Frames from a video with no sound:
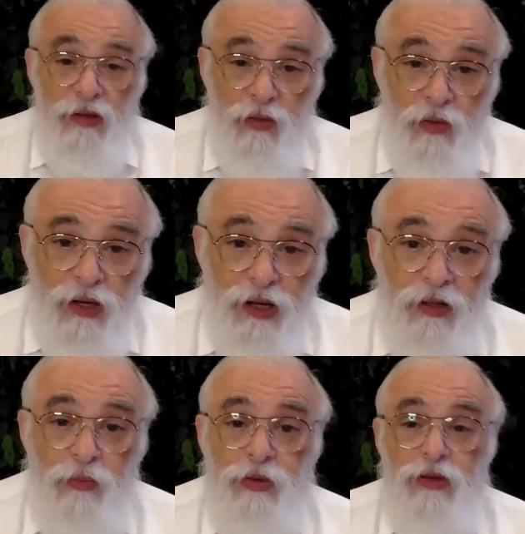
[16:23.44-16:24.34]

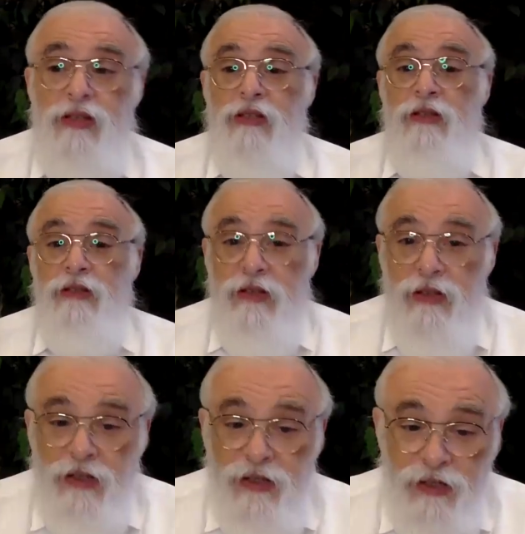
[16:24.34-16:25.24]
when a person
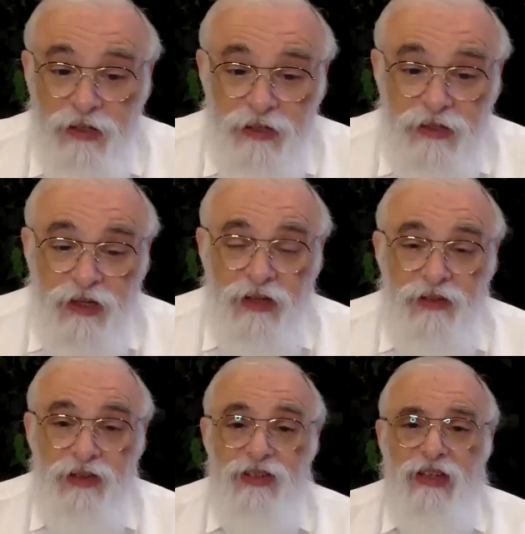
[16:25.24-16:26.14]
is
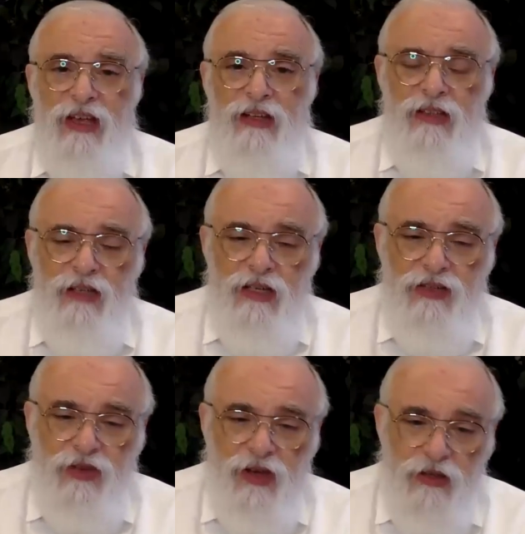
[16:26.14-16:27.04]
understanding
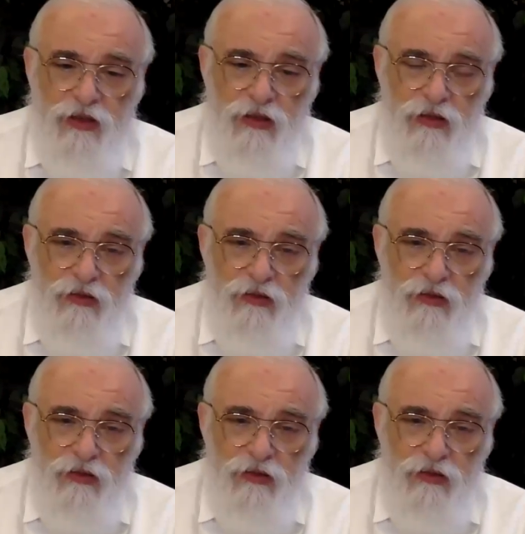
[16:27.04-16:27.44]
his faith,